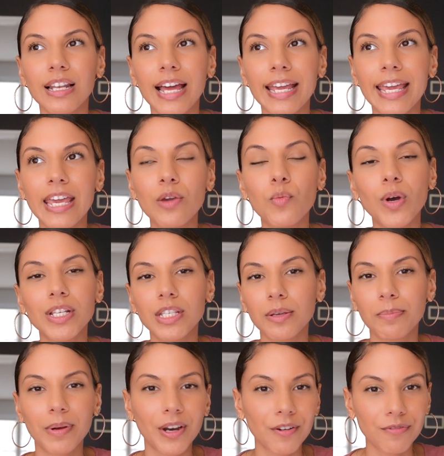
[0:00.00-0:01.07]
he
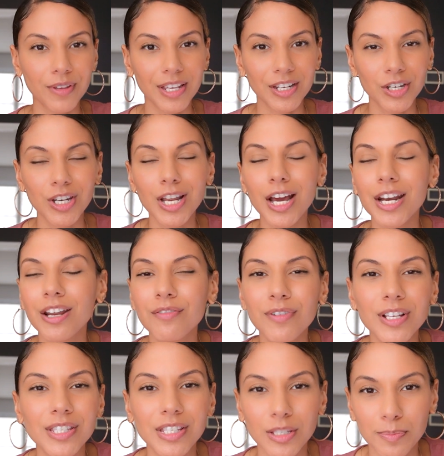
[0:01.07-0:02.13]
wasn't perfect. None of
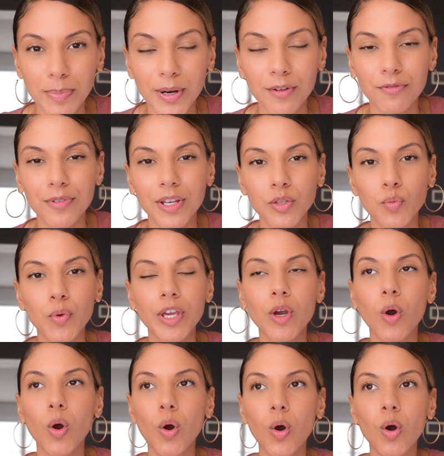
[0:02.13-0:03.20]
us is perfect. We
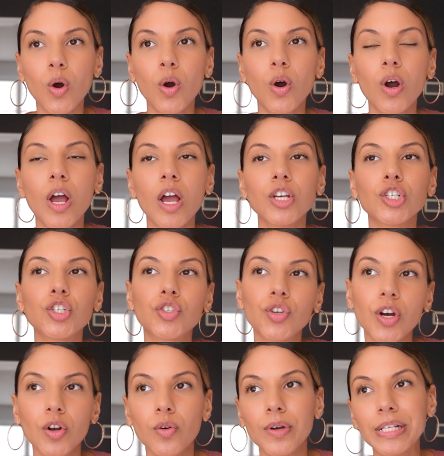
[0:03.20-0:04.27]
all
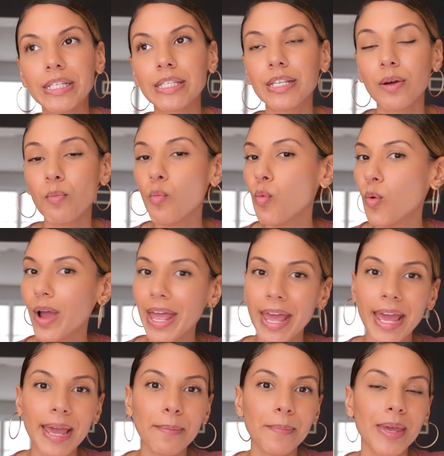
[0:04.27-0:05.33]
struggle in some
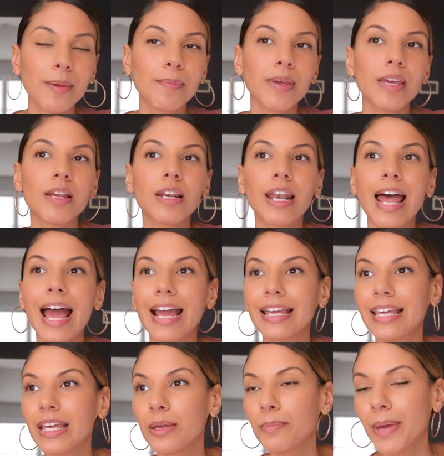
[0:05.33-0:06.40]
way, maybe
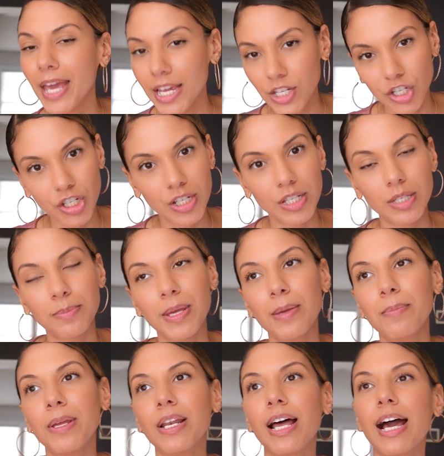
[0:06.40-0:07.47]
lacking patience,
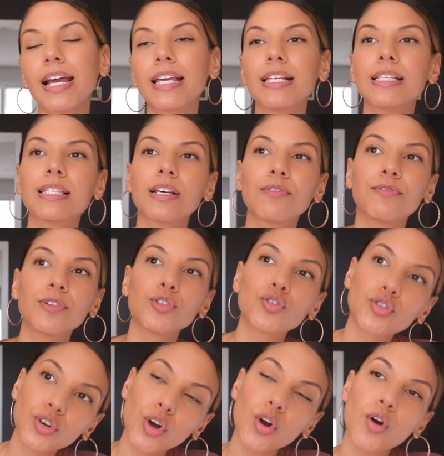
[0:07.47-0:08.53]
maybe lacking
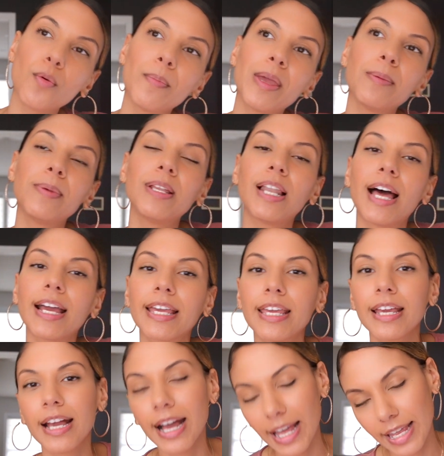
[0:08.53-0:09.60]
self-control, maybe
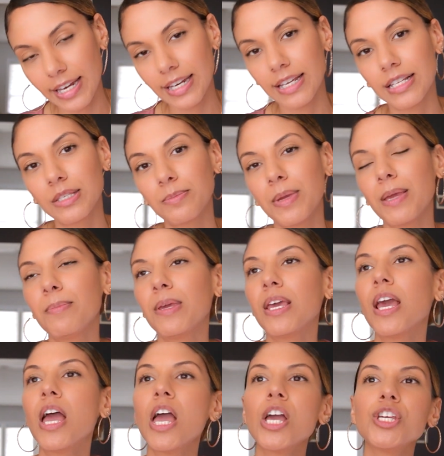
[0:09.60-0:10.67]
lacking kindness,
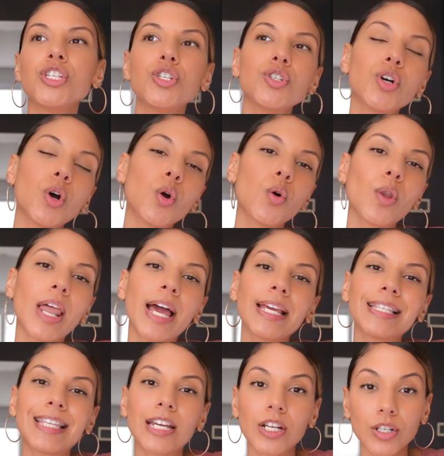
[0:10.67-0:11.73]
maybe,
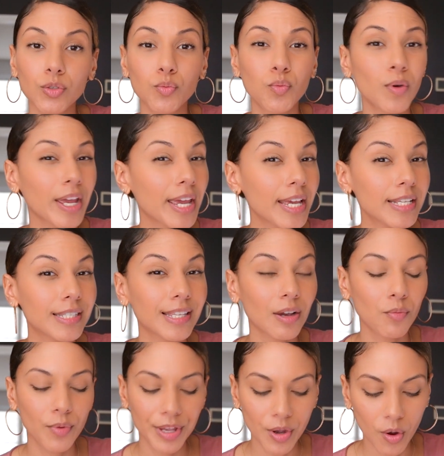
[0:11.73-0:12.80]
there's ways
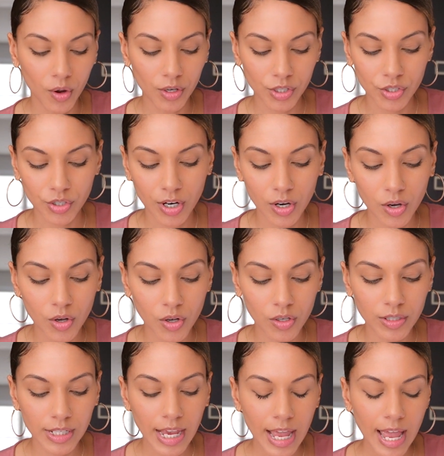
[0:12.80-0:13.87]
that we all
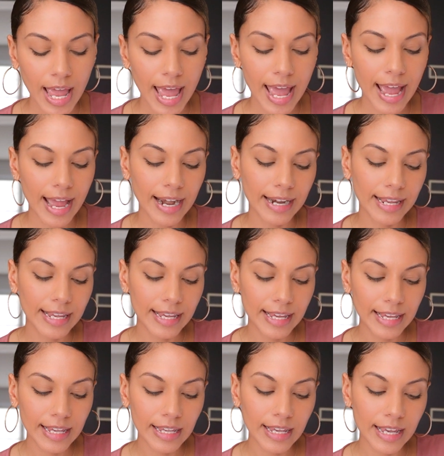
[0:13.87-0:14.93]
struggled. And
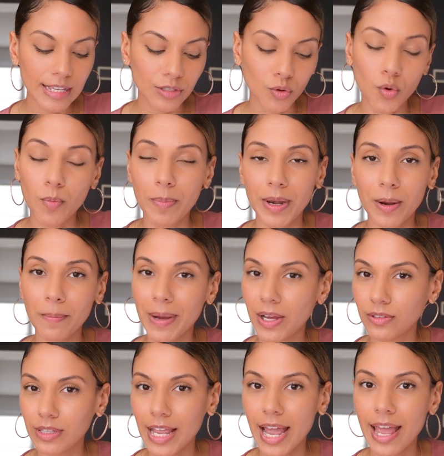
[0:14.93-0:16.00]
he is open
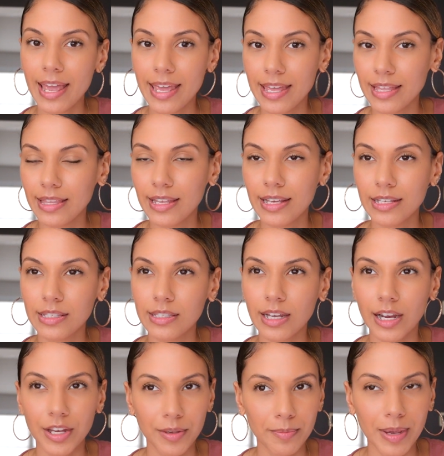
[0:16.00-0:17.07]
about that in this
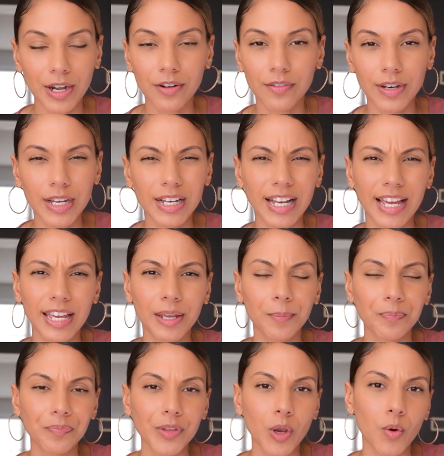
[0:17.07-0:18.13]
documentary,
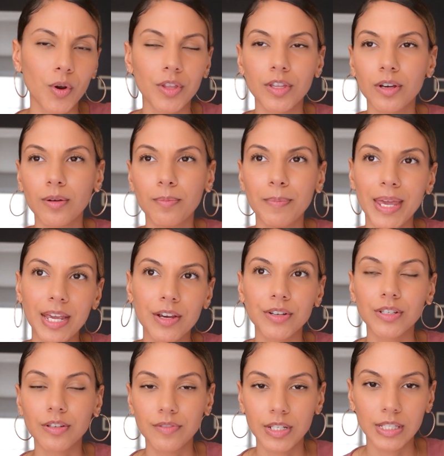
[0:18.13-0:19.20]
or the
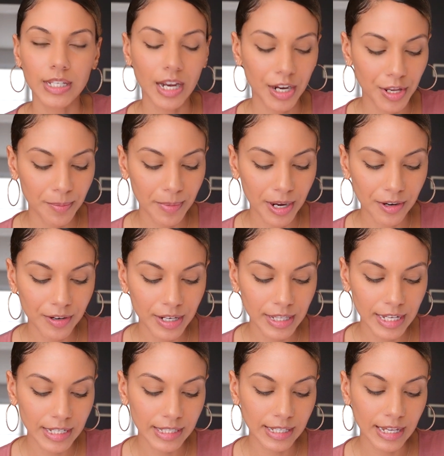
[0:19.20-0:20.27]
makers of this documentary.
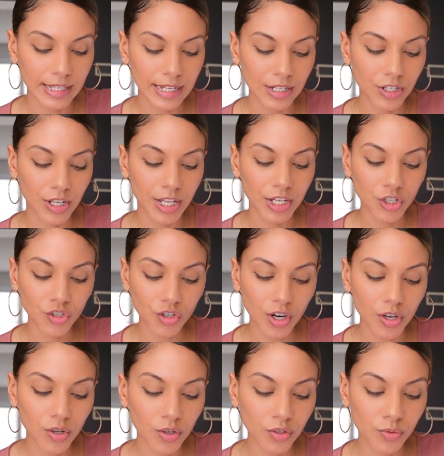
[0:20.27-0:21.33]
They said that he
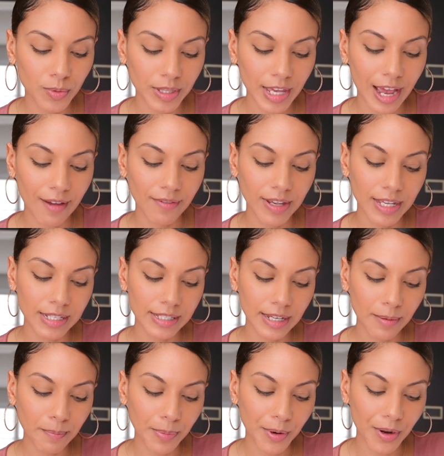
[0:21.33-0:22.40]
struggled with having a
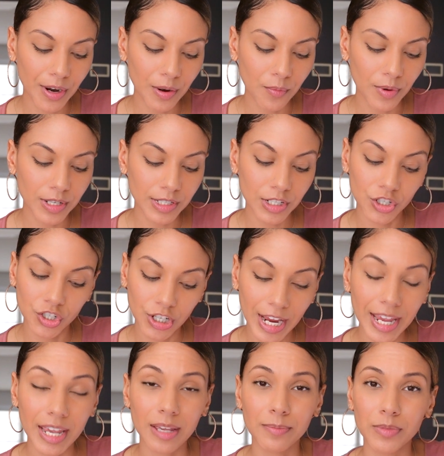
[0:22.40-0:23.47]
temper and was
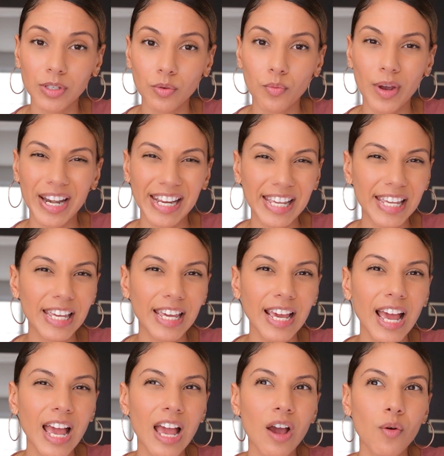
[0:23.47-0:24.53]
ashamed when
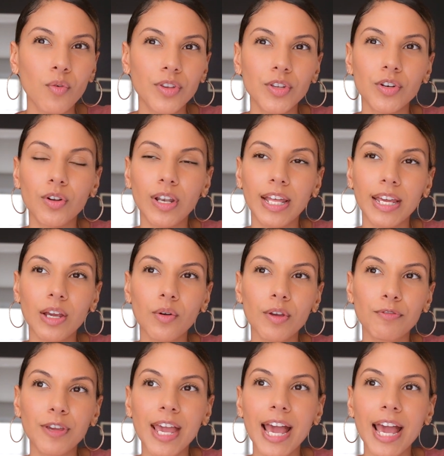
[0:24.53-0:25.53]
he, if he